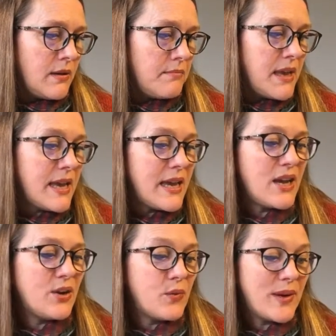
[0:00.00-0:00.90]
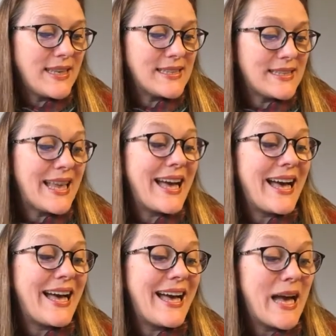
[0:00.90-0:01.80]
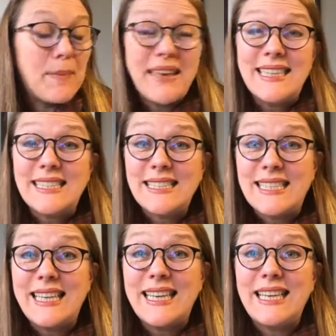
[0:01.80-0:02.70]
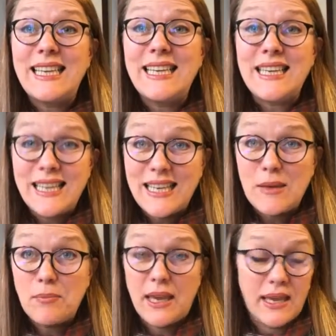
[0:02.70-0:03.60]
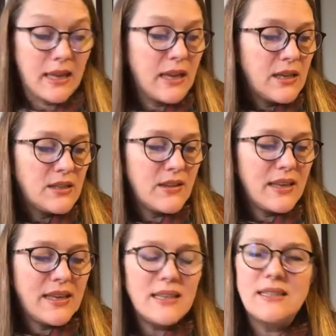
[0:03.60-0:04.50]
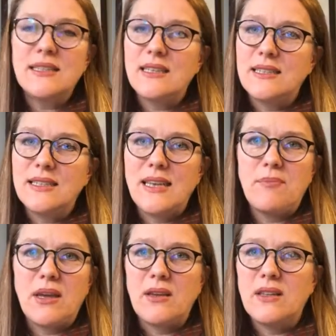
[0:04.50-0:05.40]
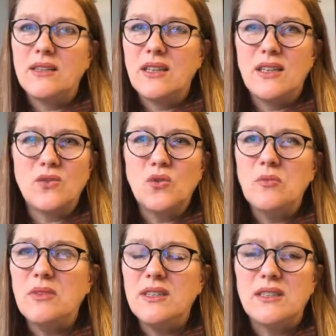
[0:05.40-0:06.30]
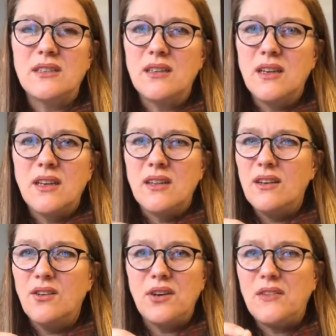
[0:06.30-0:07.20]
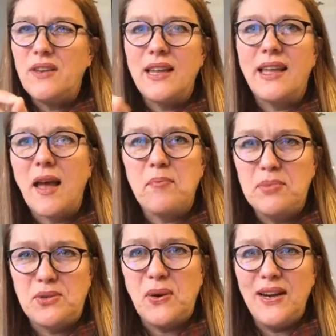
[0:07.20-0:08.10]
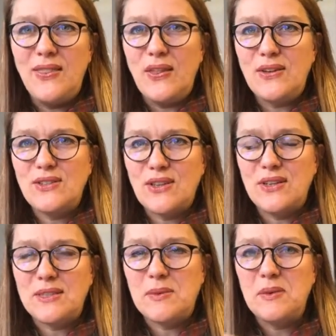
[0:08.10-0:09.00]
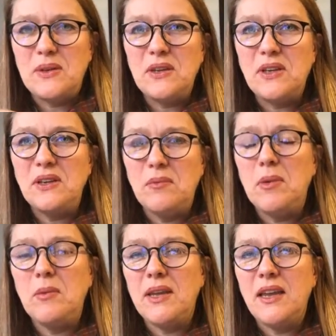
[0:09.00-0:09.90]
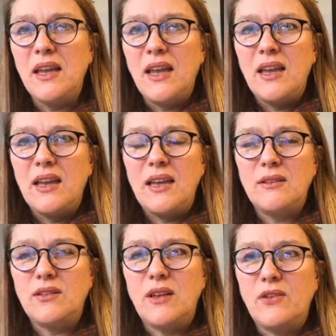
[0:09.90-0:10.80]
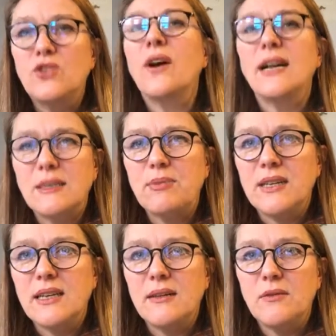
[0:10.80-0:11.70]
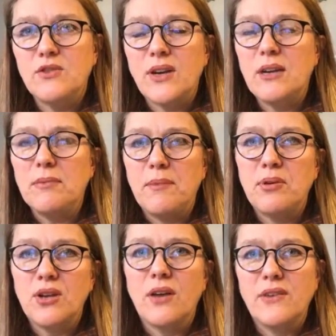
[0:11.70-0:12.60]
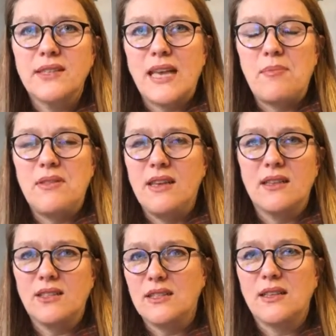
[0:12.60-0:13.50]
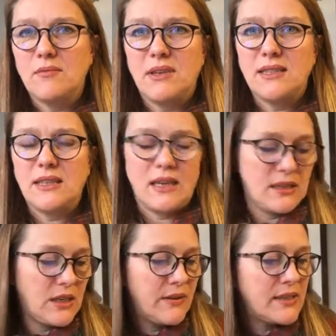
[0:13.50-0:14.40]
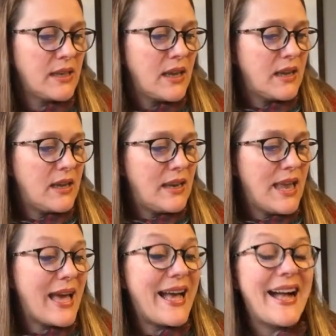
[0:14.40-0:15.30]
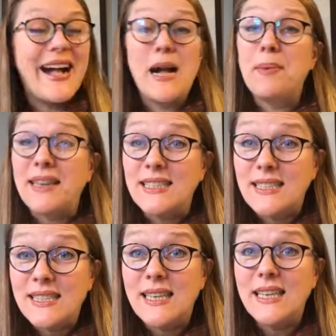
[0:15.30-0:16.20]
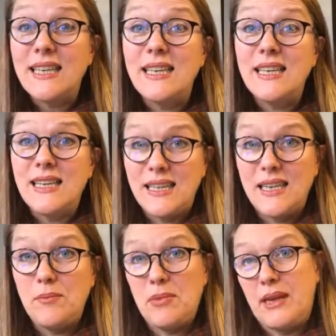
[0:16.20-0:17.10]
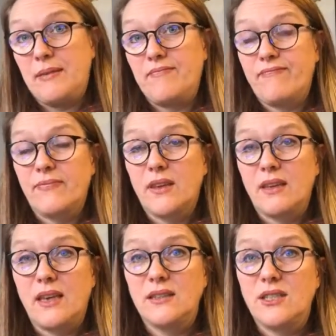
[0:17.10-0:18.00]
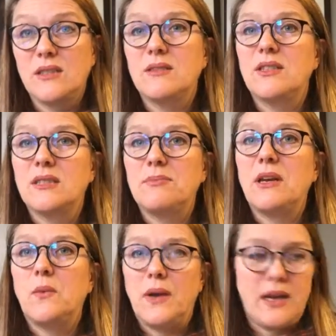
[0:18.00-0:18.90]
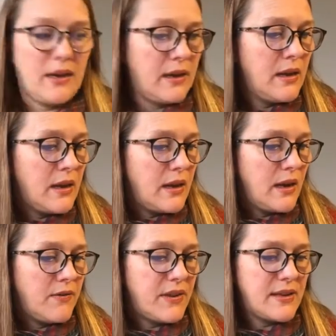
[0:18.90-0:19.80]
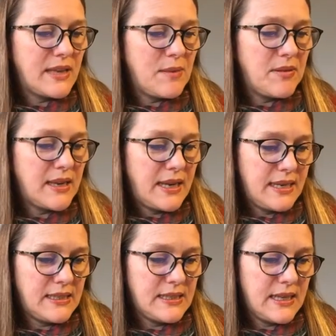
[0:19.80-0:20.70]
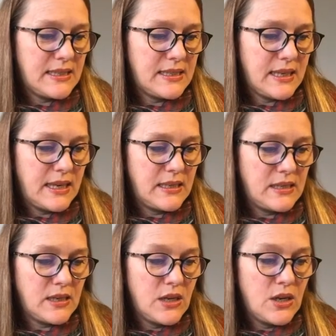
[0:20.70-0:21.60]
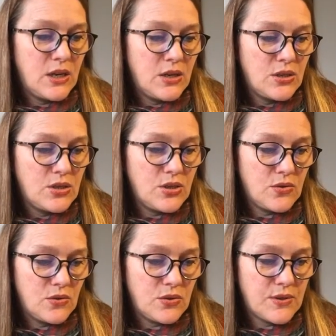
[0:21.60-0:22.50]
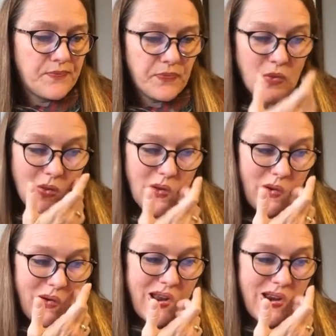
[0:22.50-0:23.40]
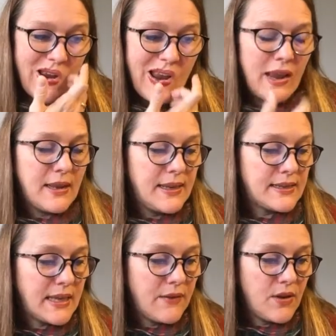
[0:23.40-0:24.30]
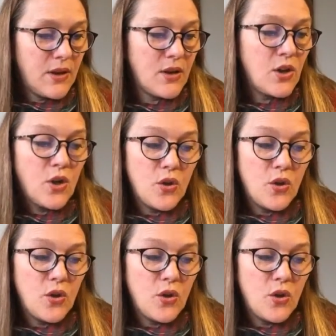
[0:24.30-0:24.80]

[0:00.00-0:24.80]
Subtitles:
Mary's lap is sleeping. So there is and sleeping, there's almost not even a gap between those notes. If you try to put an obvious gap in there, it'll just sound messy. So it's lap is sleeping. Okay, so just be aware of that, keeping that S nice and short. All right, let's carry on.